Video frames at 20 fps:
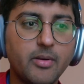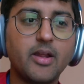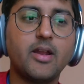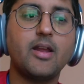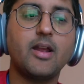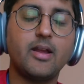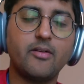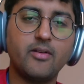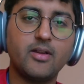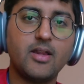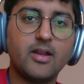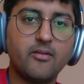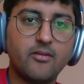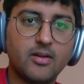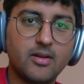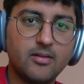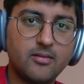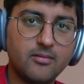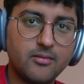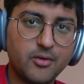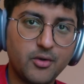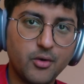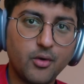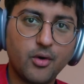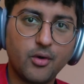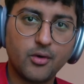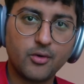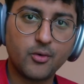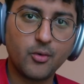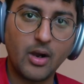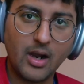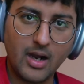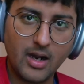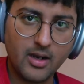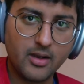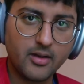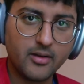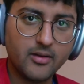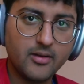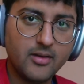taking everything with you no know, to
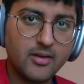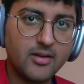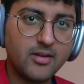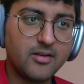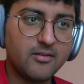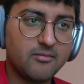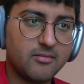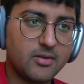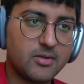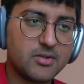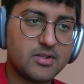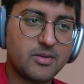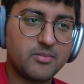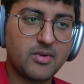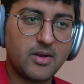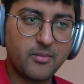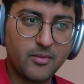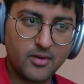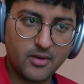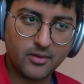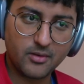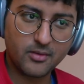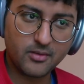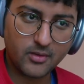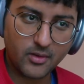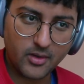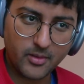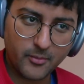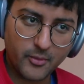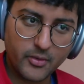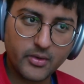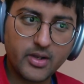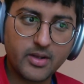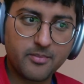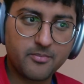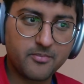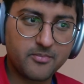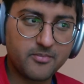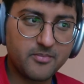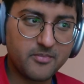heart because I'm, I'm, I'm
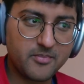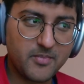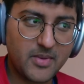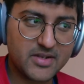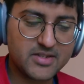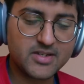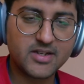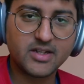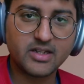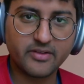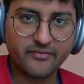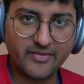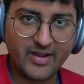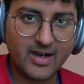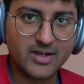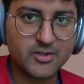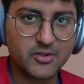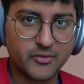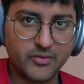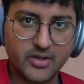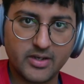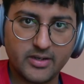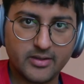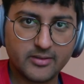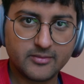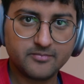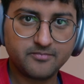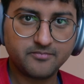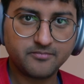only mentioning the facts over here.